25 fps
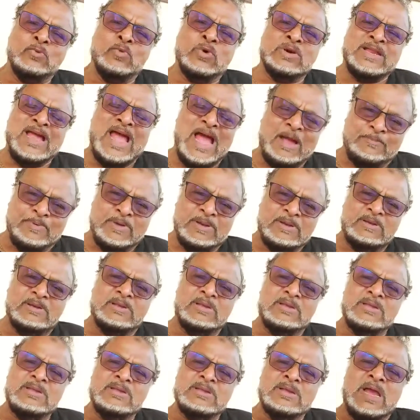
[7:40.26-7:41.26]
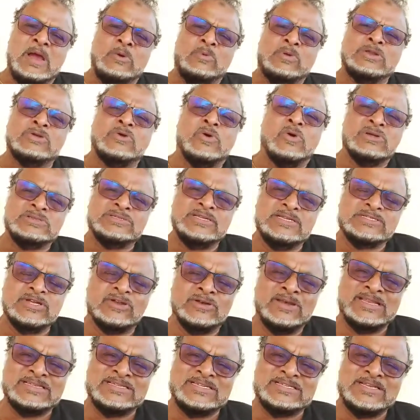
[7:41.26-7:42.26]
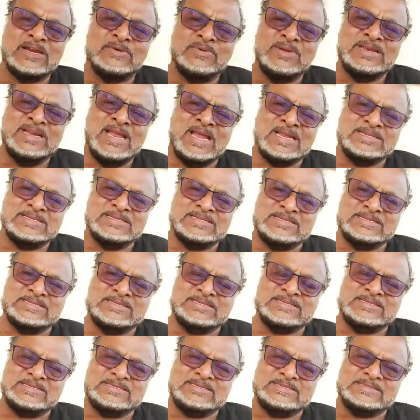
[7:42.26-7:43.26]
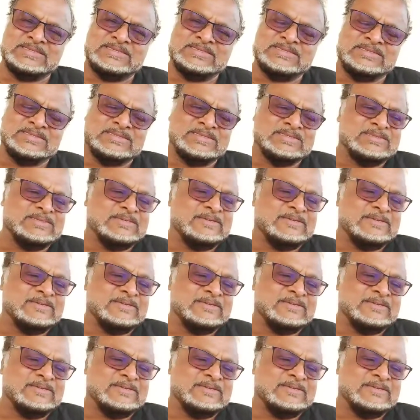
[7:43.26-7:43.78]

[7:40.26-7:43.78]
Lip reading: what happened and what caused these unnecessary deaths.